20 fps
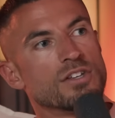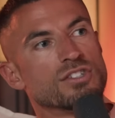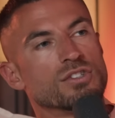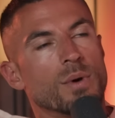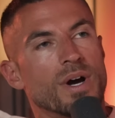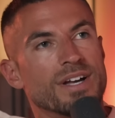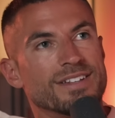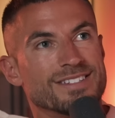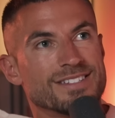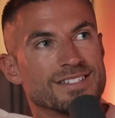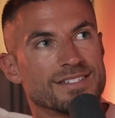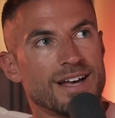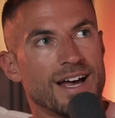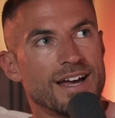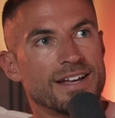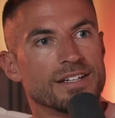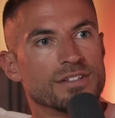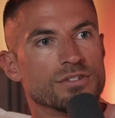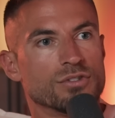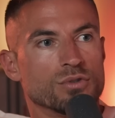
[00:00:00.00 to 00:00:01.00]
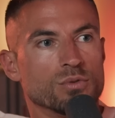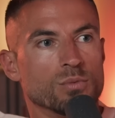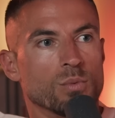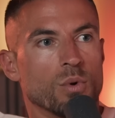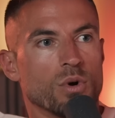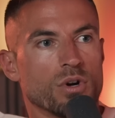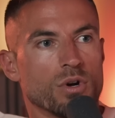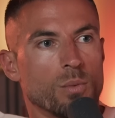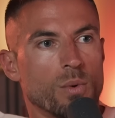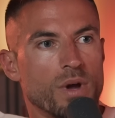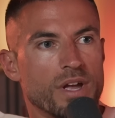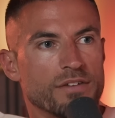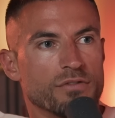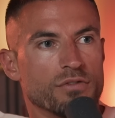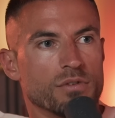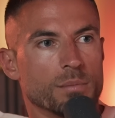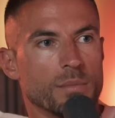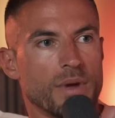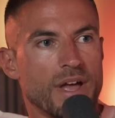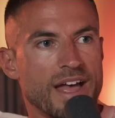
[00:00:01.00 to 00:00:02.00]
So I decided to walk away
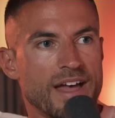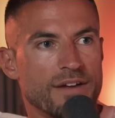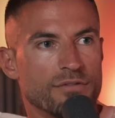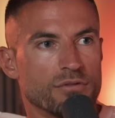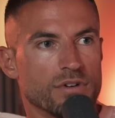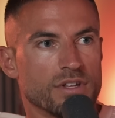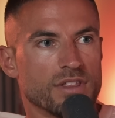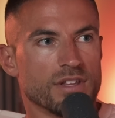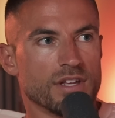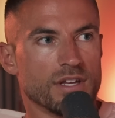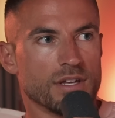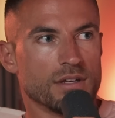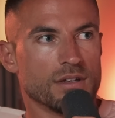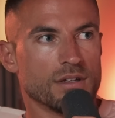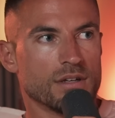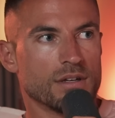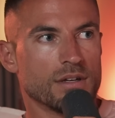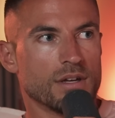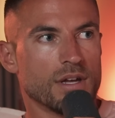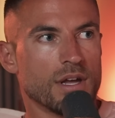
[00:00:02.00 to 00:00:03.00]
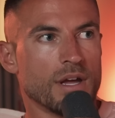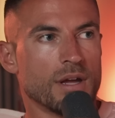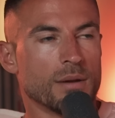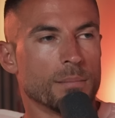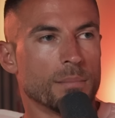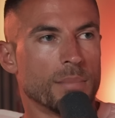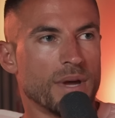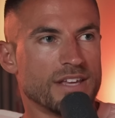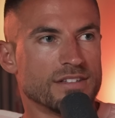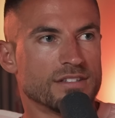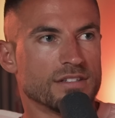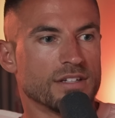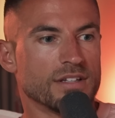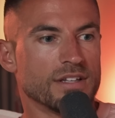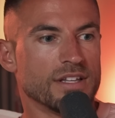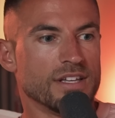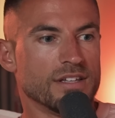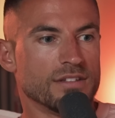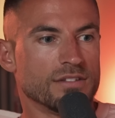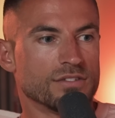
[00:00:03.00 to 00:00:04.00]
from everything and
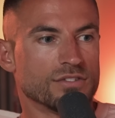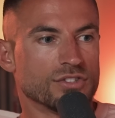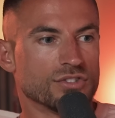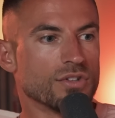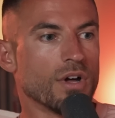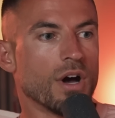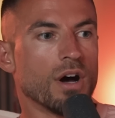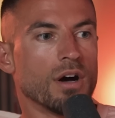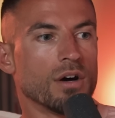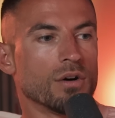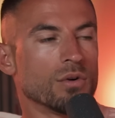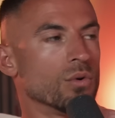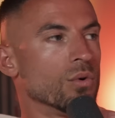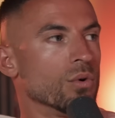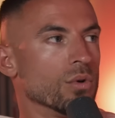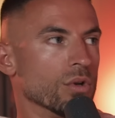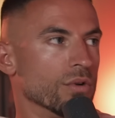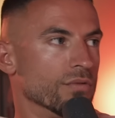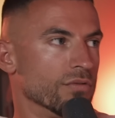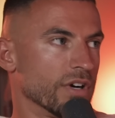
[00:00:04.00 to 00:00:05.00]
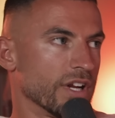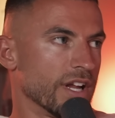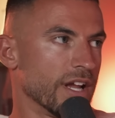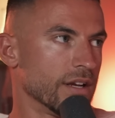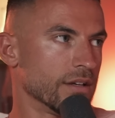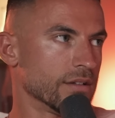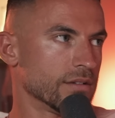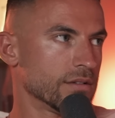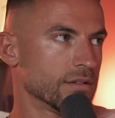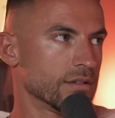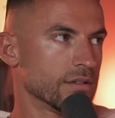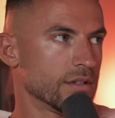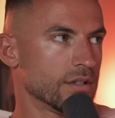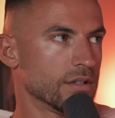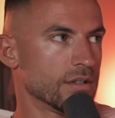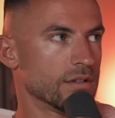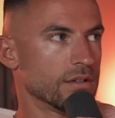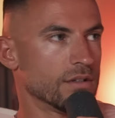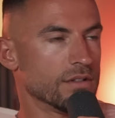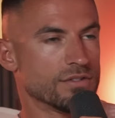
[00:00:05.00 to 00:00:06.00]
basically start all over again.
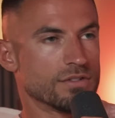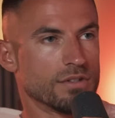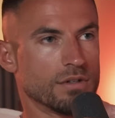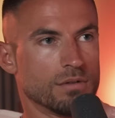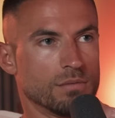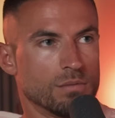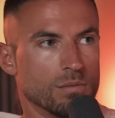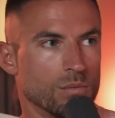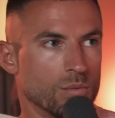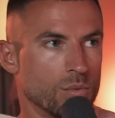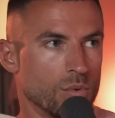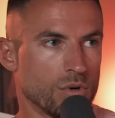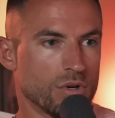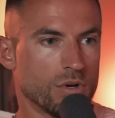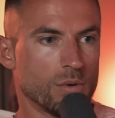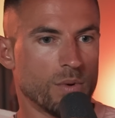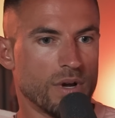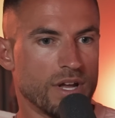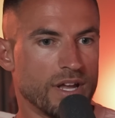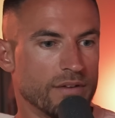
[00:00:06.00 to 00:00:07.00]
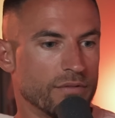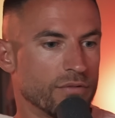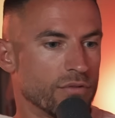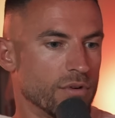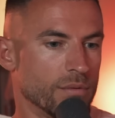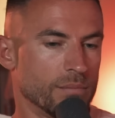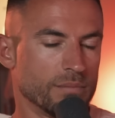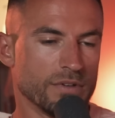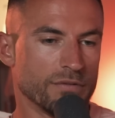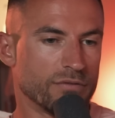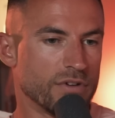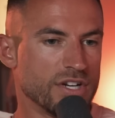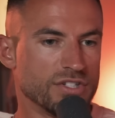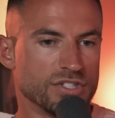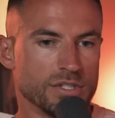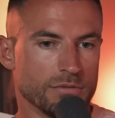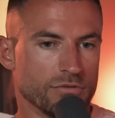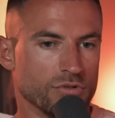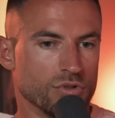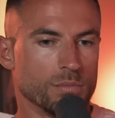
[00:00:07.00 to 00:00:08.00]
So walk away from the
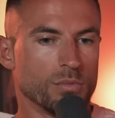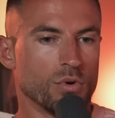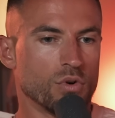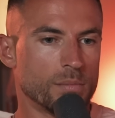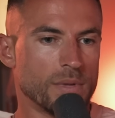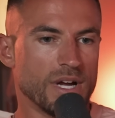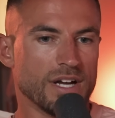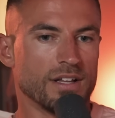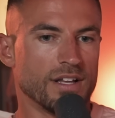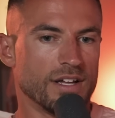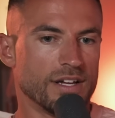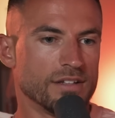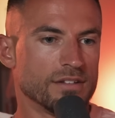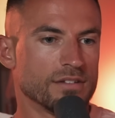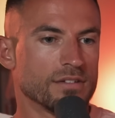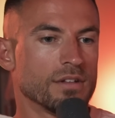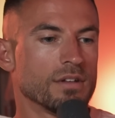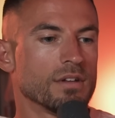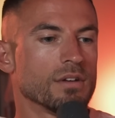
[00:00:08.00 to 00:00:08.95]
friendship group, all my clients,